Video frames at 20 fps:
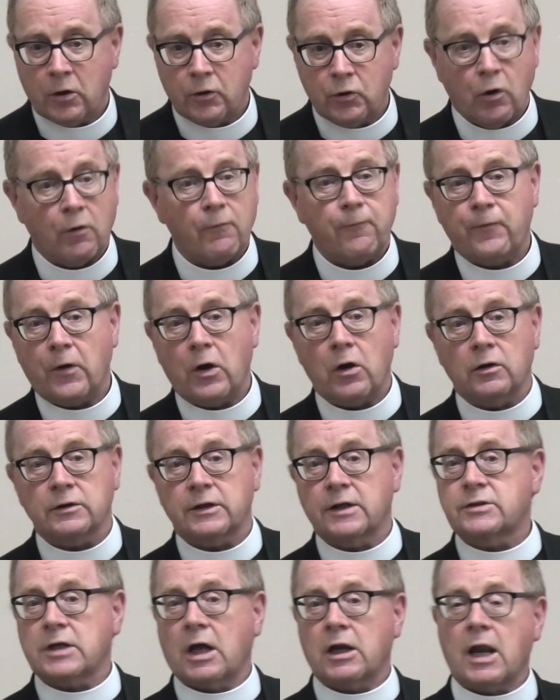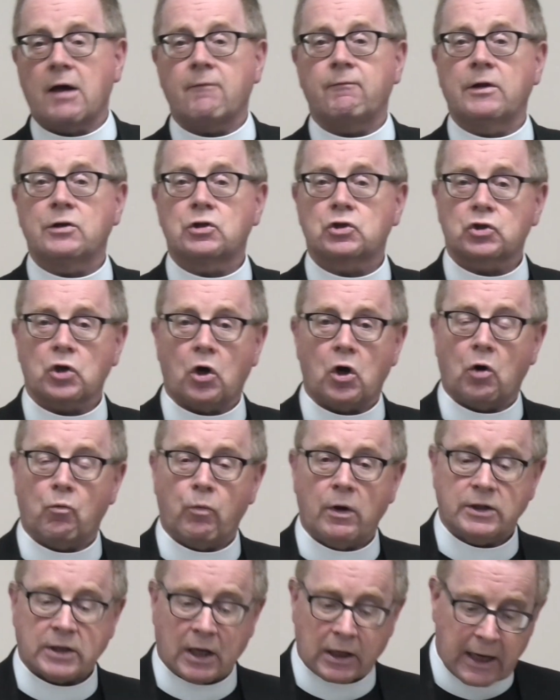No fault. It's a lovely song.
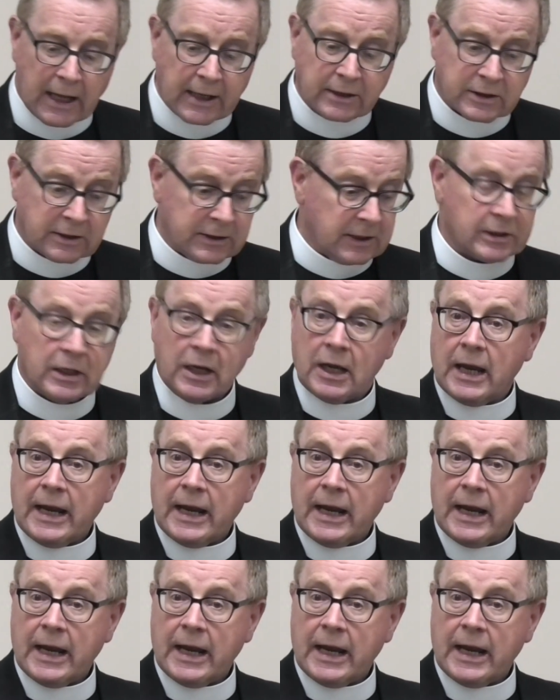We delight in it.